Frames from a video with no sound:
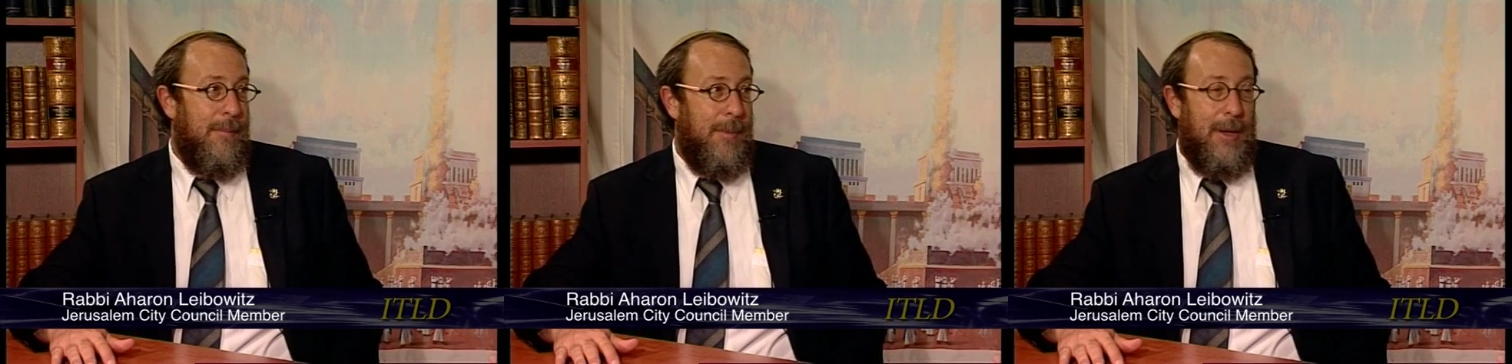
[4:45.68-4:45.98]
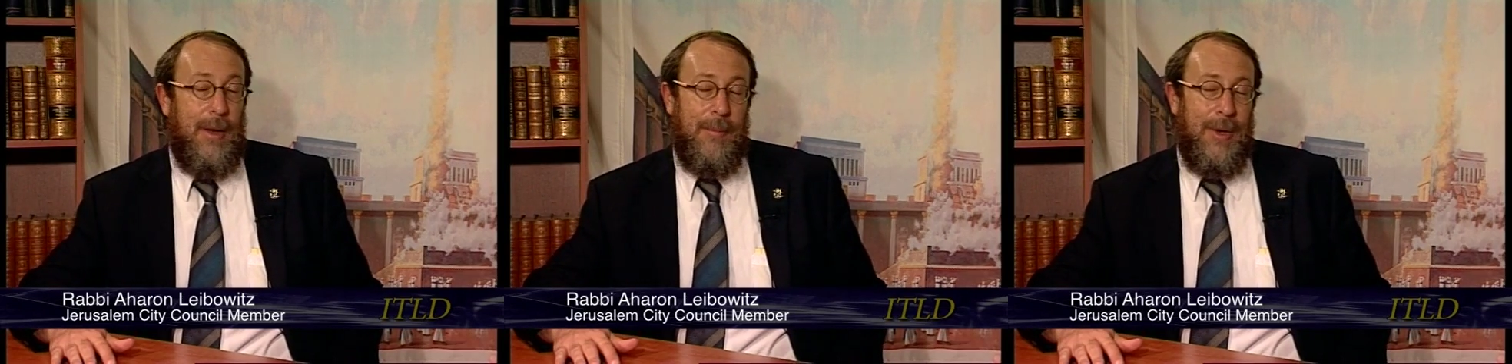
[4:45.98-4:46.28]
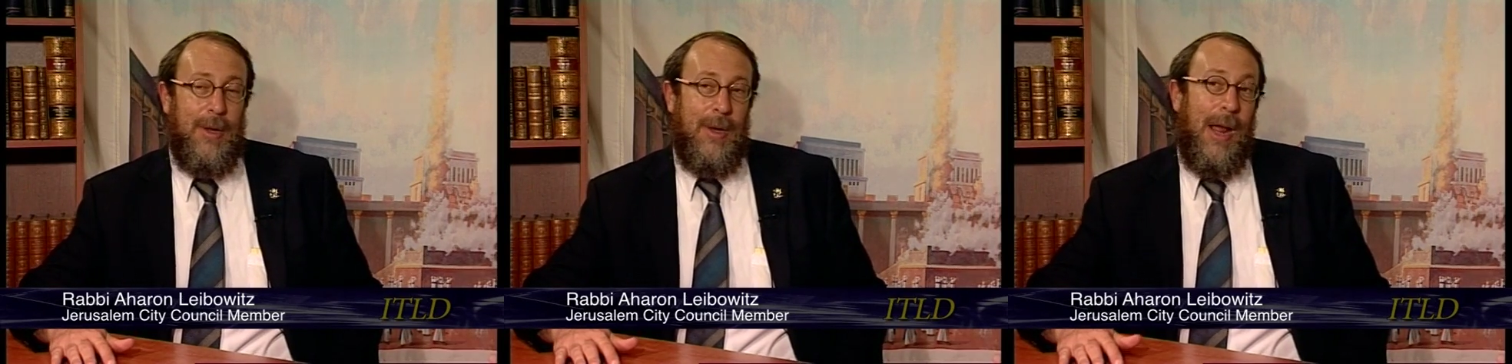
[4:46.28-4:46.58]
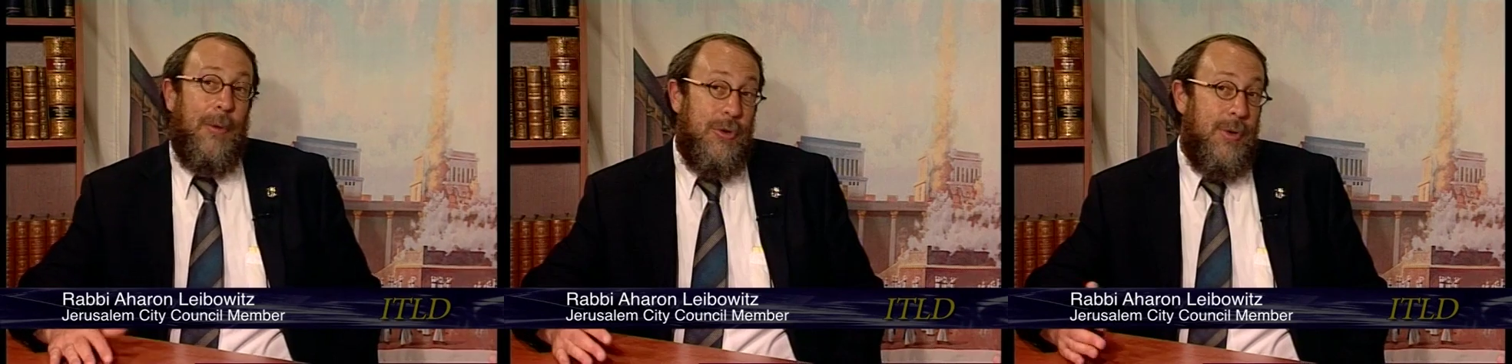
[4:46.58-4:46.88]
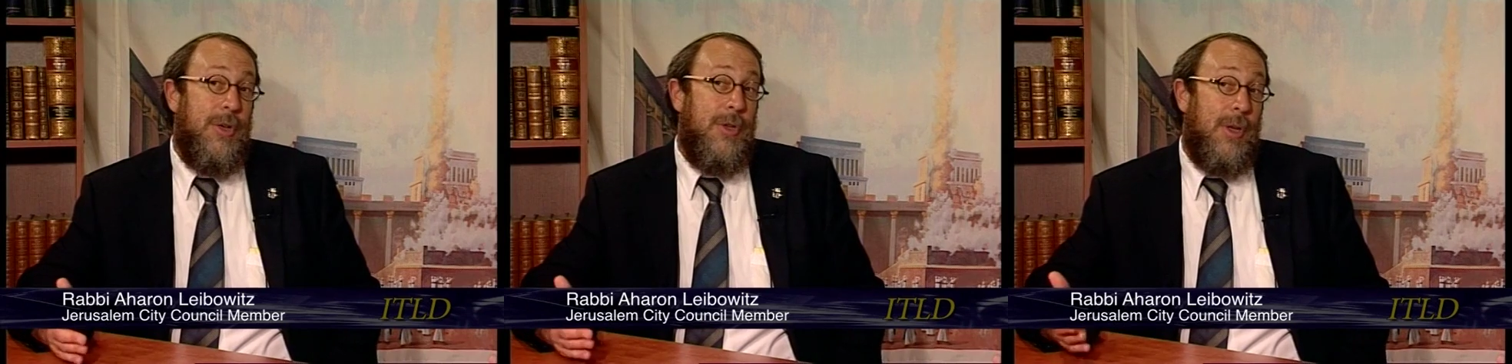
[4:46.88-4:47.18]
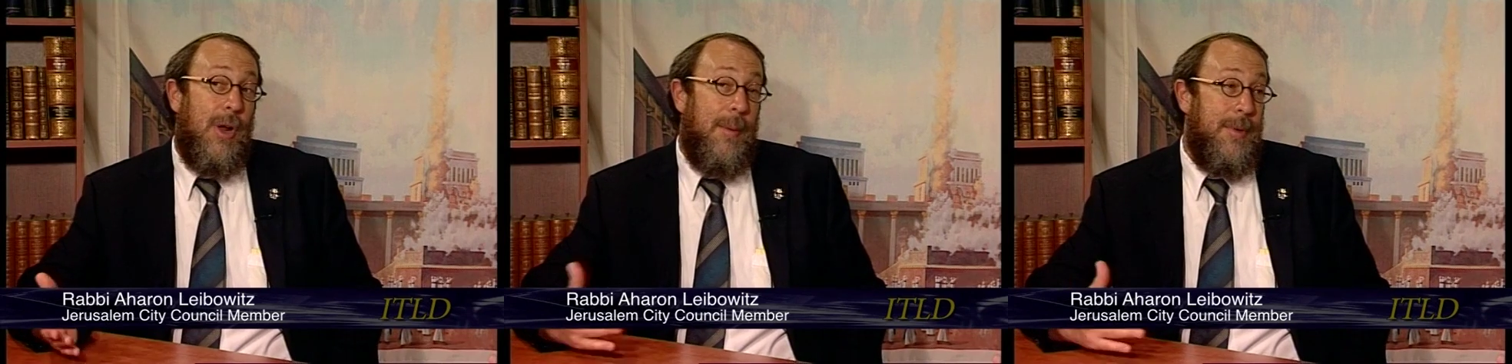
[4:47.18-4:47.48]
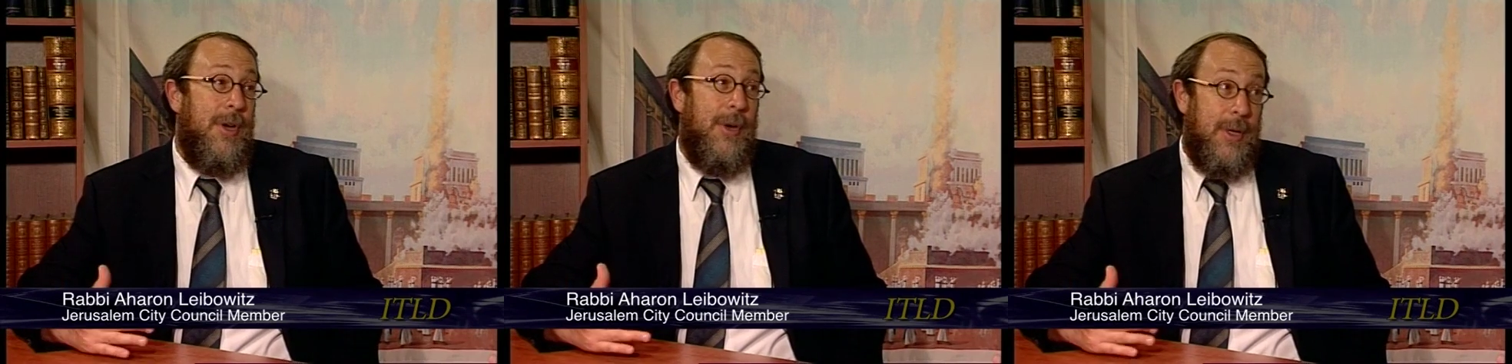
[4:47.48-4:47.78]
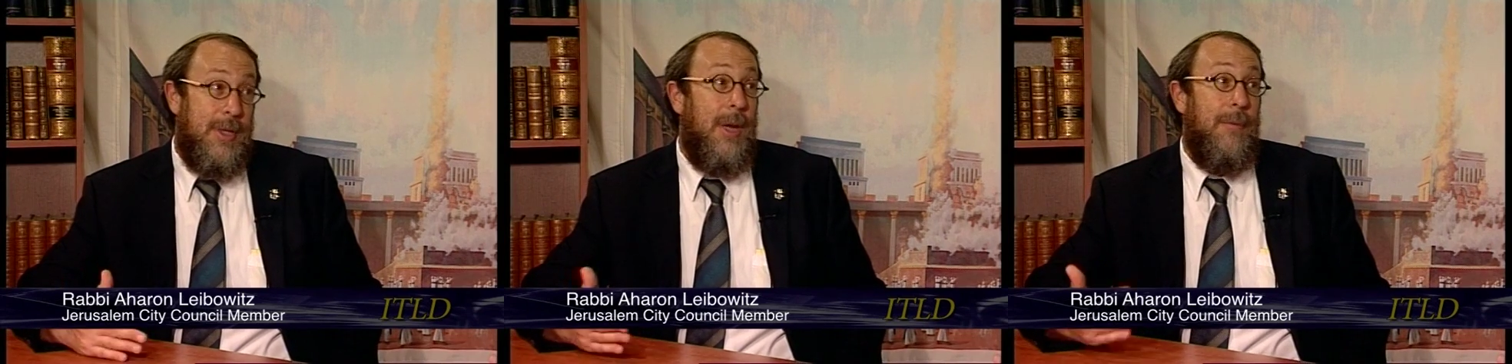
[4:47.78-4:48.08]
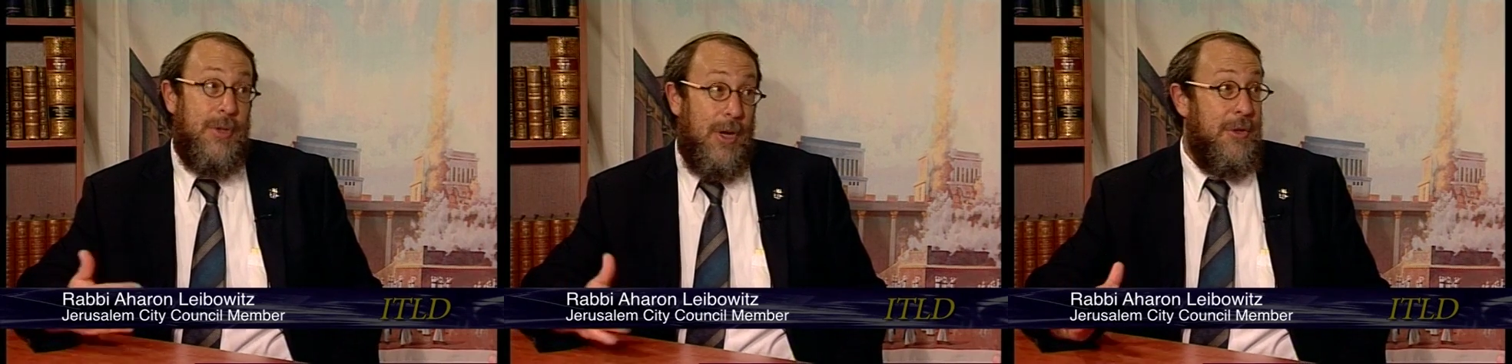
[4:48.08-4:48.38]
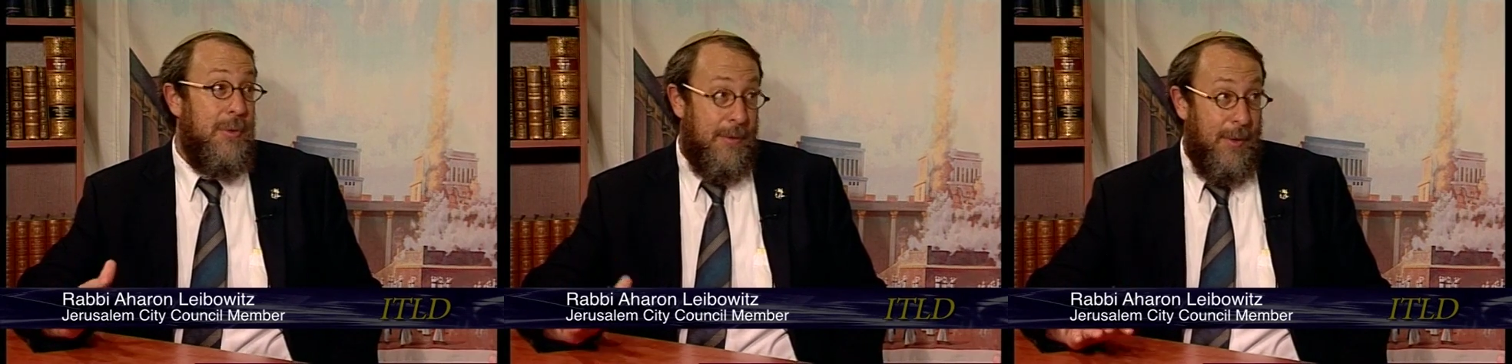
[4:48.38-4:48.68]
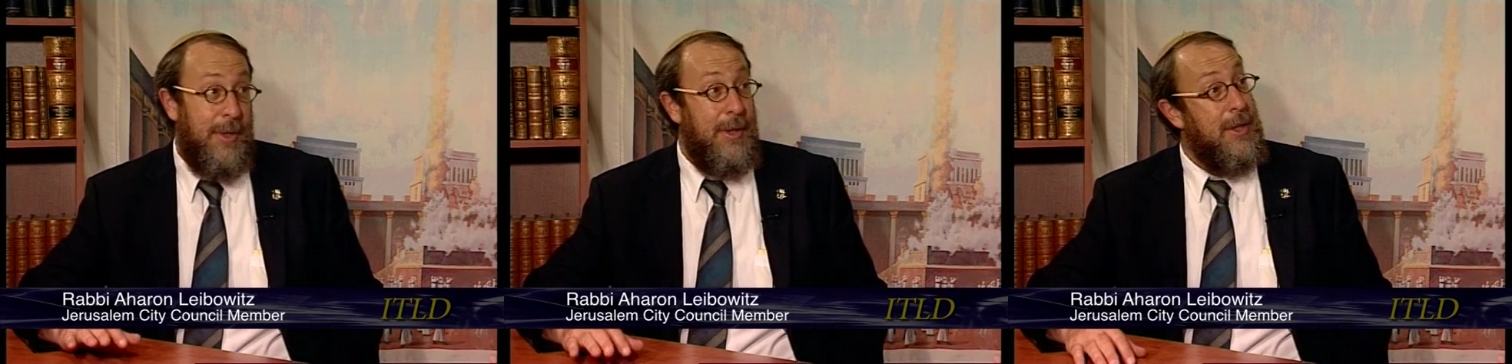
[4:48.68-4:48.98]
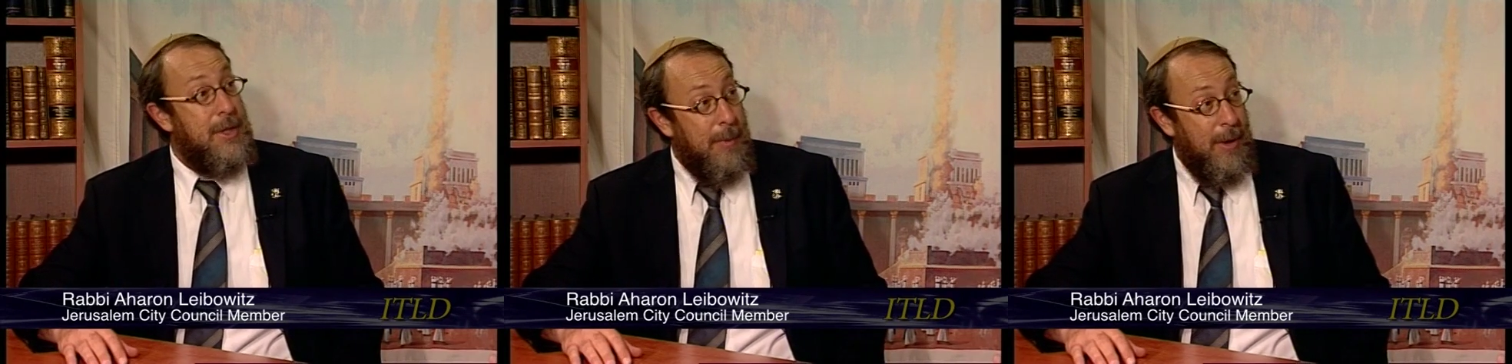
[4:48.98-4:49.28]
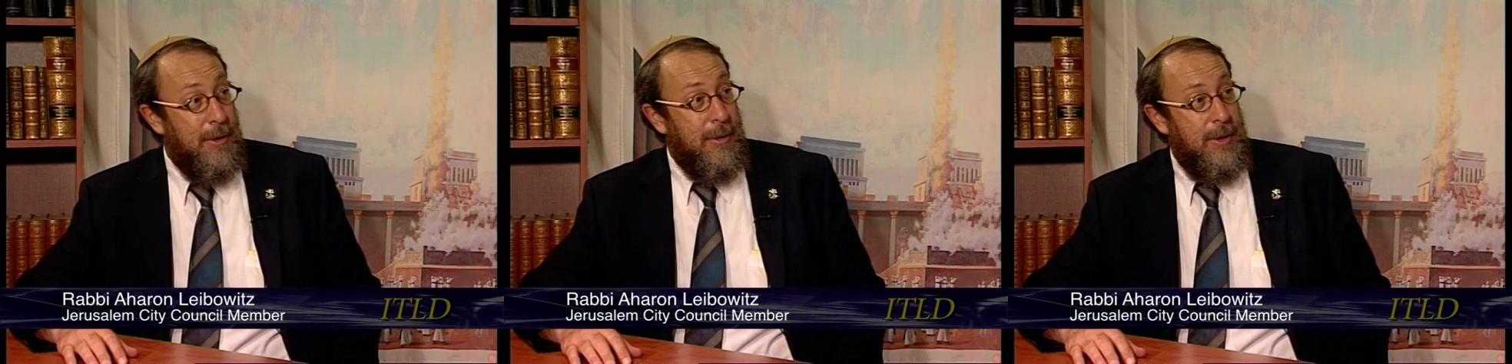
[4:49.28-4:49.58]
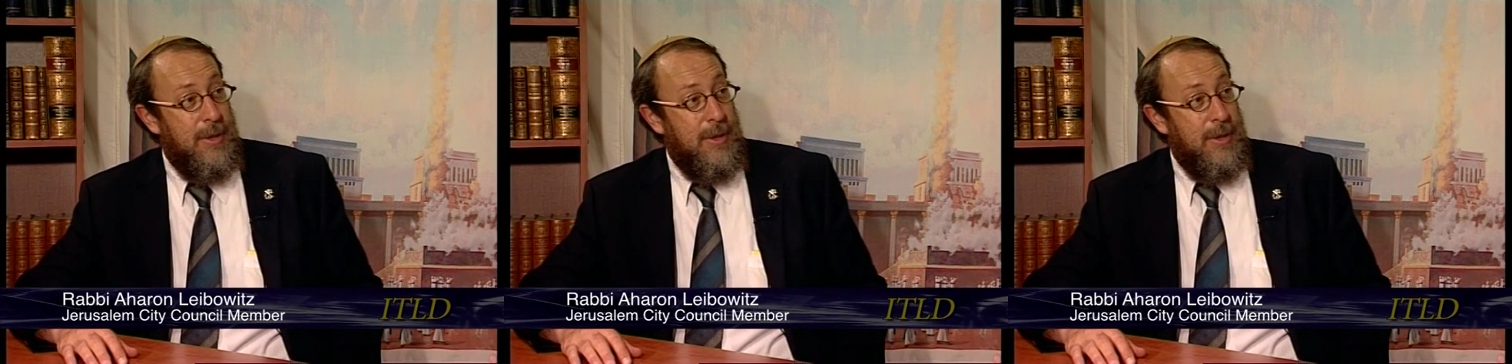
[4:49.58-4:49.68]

But in our tradition, the commentary itself is also divinely inspired.